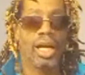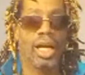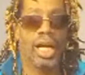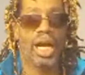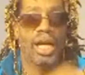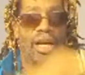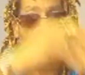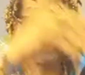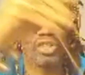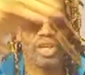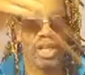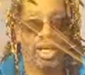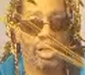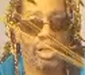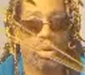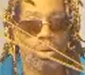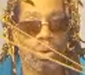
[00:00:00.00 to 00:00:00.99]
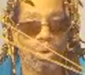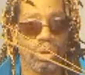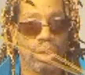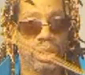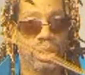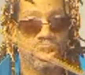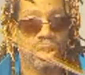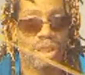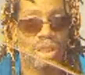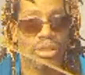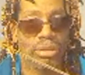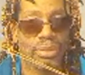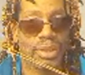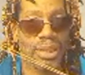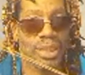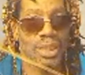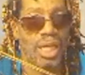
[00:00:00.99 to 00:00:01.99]
energetic cords to
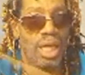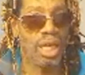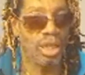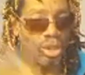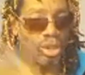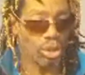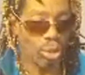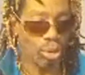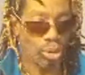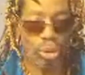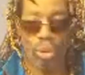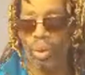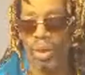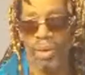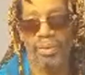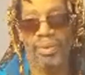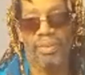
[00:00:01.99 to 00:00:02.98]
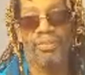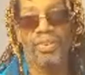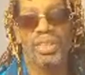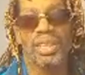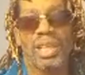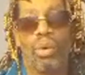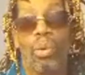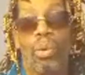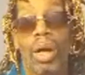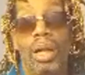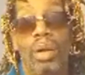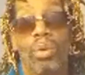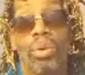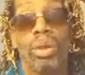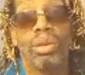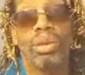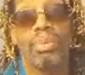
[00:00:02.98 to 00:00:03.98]
me to do whatever the fuck they
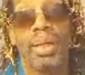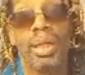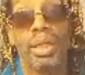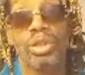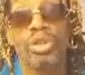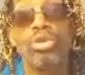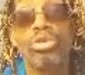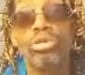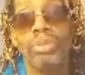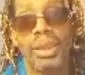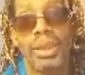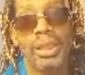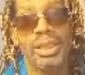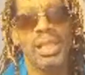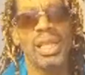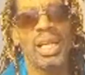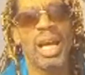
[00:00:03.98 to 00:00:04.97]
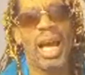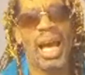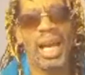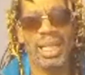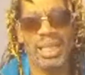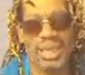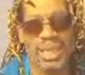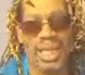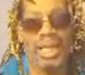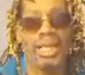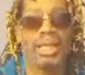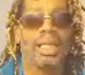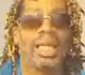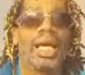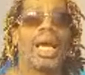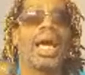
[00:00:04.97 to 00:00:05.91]
wanted with me, to me, and take the